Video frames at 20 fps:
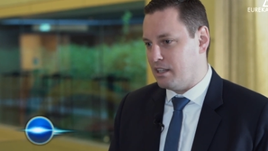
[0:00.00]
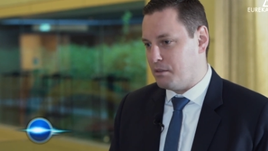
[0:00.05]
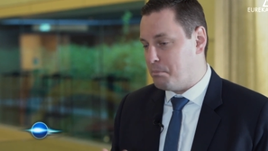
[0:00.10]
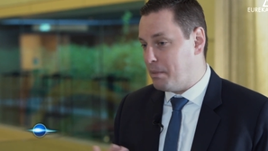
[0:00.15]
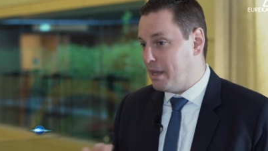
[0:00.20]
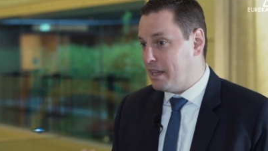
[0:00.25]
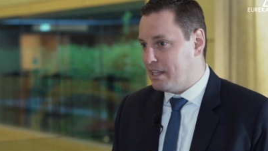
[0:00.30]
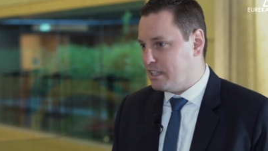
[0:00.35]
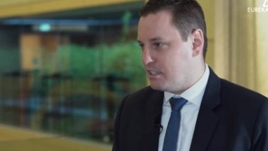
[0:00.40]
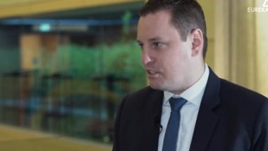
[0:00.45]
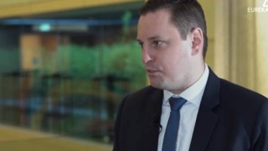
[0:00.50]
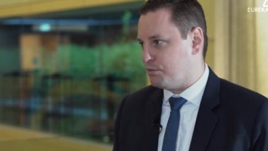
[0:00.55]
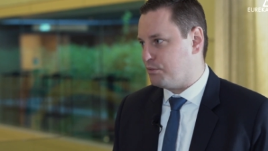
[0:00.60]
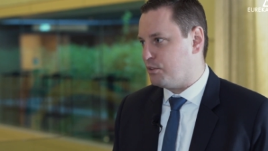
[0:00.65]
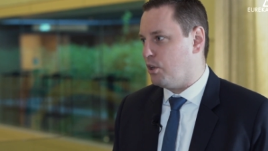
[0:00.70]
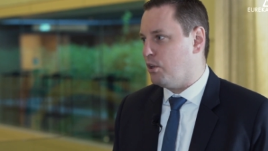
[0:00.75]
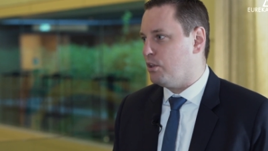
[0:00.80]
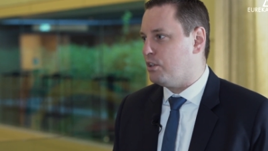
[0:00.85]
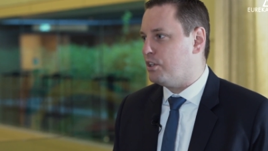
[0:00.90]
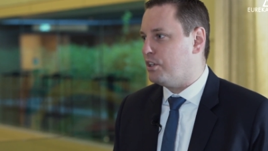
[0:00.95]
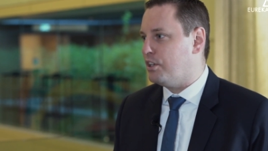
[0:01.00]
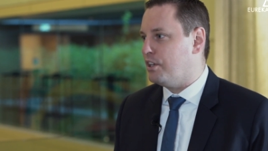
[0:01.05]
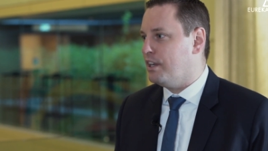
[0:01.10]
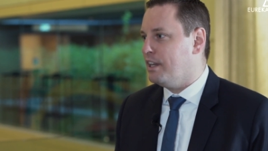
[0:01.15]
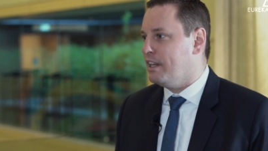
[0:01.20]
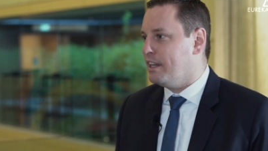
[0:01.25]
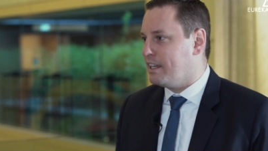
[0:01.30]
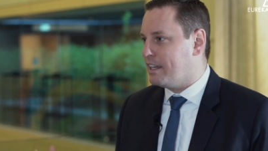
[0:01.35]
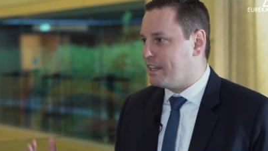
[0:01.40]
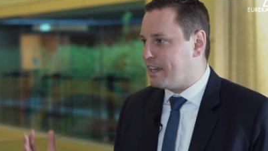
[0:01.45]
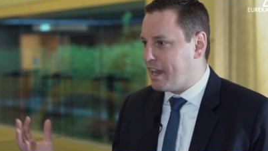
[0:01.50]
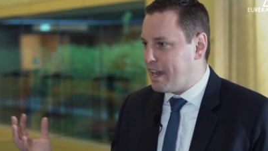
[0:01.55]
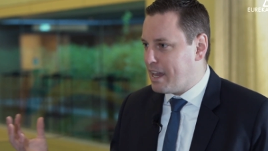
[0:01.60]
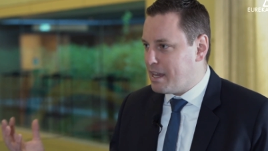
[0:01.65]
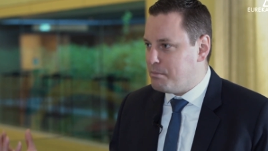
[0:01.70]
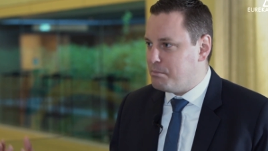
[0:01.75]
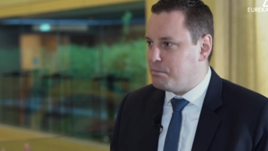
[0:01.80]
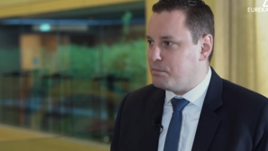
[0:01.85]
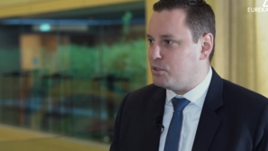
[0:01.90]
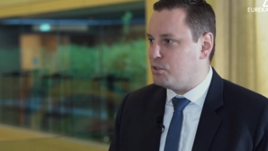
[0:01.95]
billions of dollars
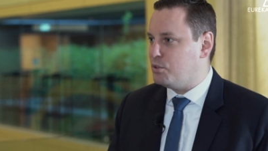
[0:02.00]
came